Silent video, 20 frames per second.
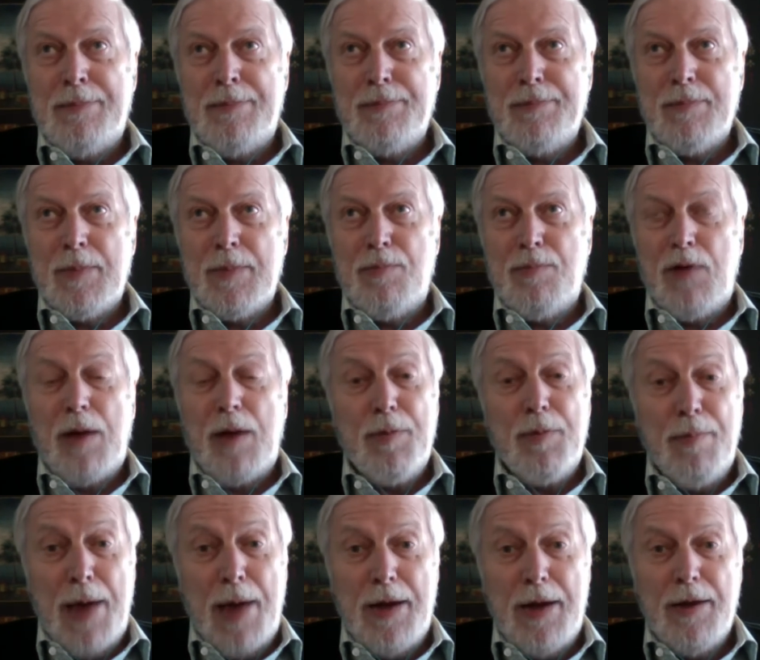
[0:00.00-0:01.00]

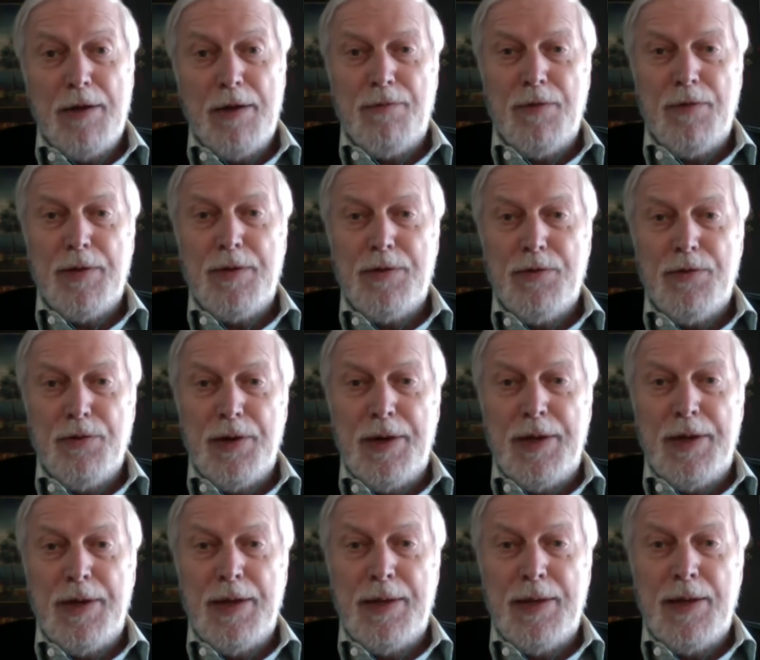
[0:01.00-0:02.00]
problematic for the
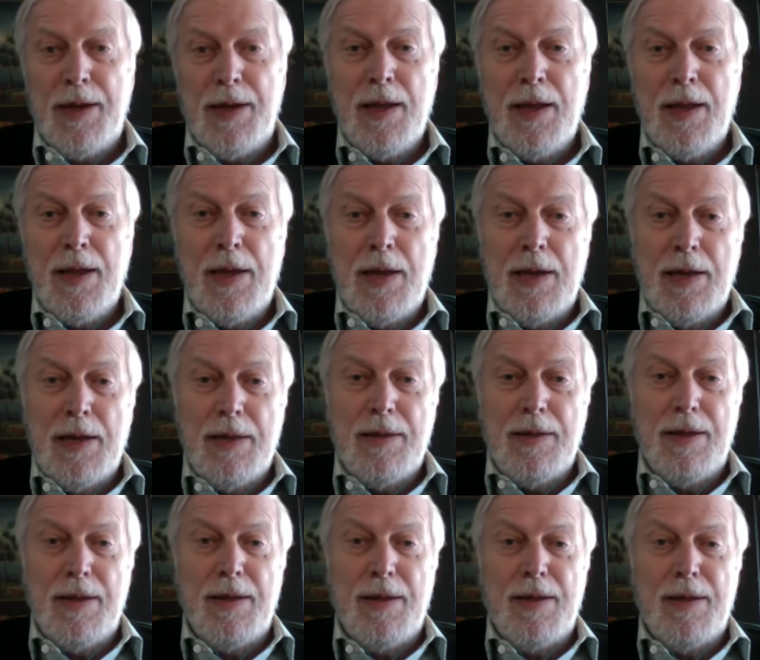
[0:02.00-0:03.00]
treaty in that
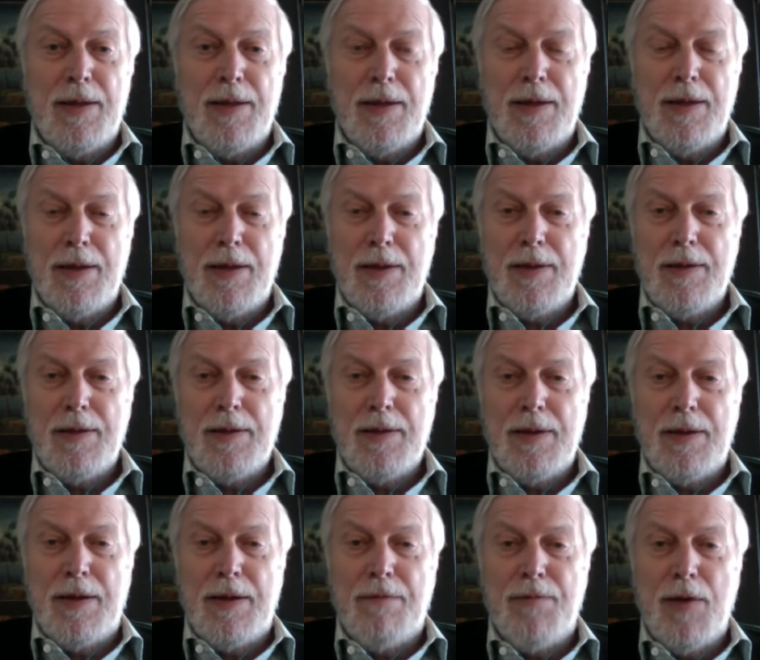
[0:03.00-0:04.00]
they uh,
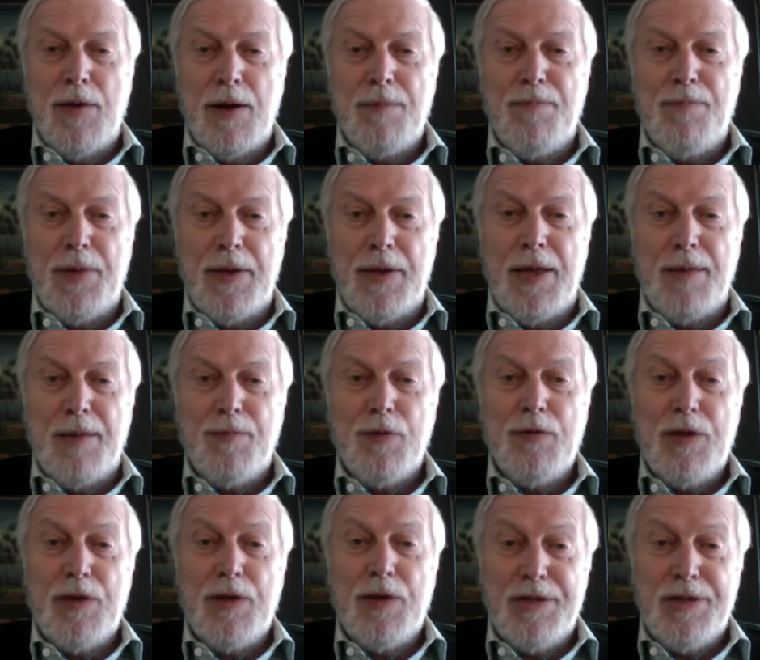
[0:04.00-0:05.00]
have not been
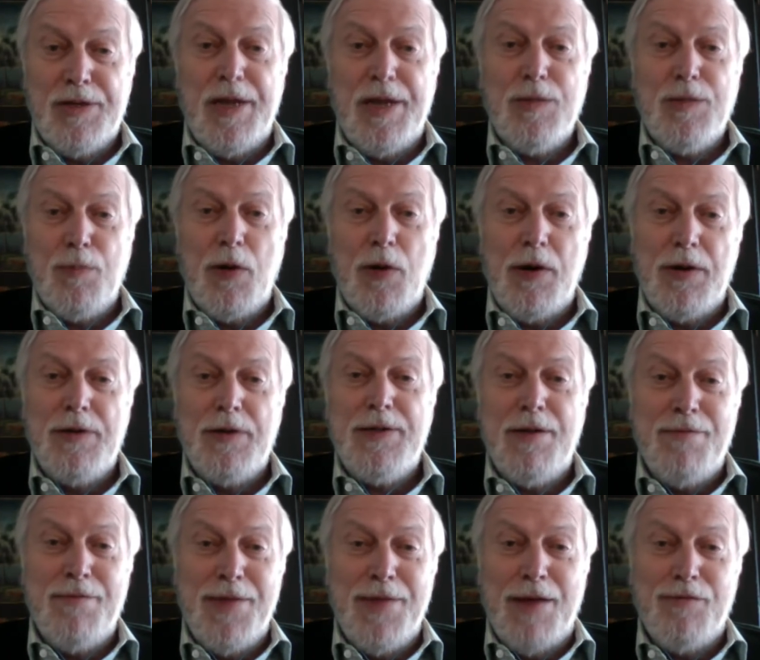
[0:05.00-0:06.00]
able, the states' parties
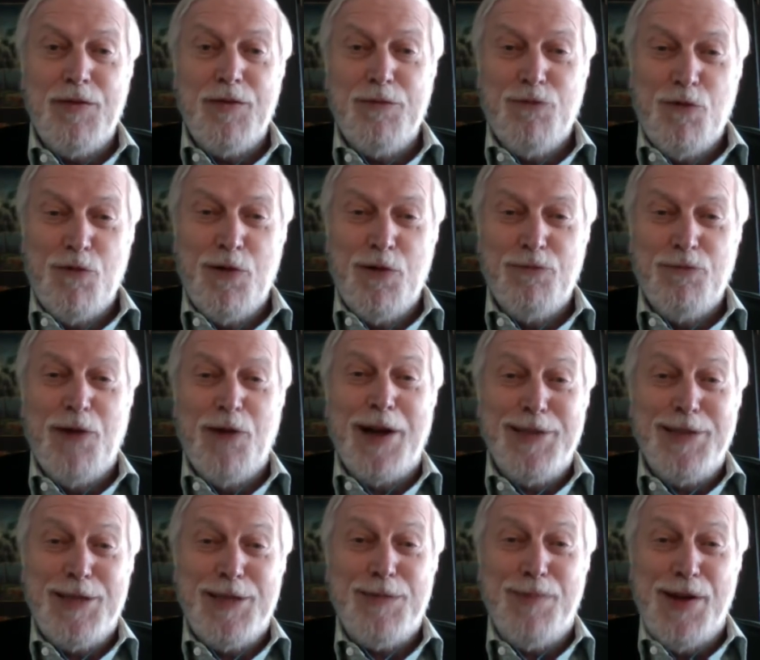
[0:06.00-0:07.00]
have never
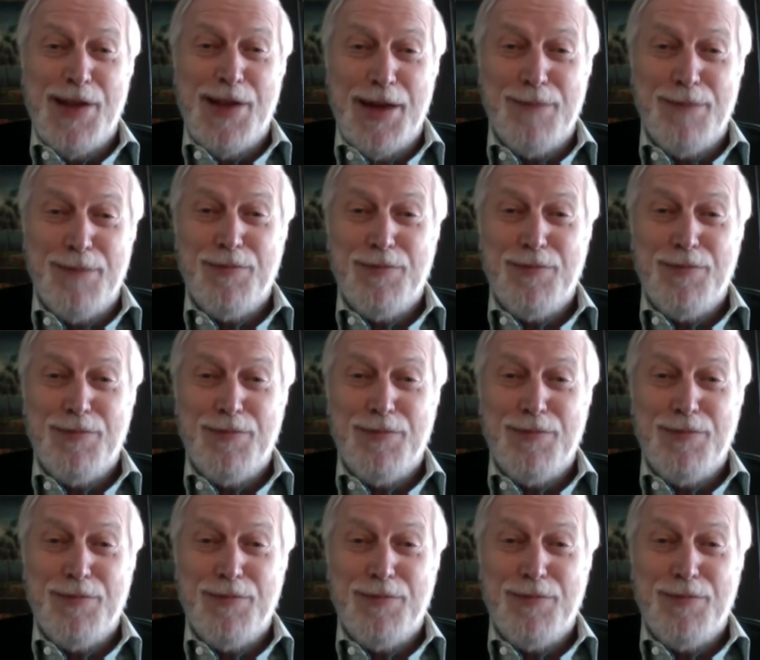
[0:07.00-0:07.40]
once been able